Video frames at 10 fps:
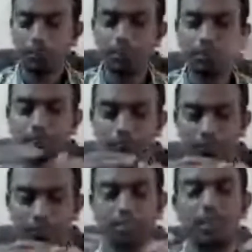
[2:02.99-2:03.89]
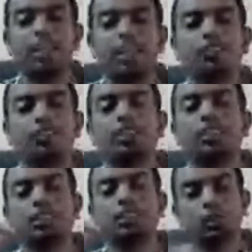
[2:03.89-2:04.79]
main
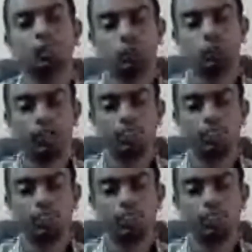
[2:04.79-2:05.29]
tutorials.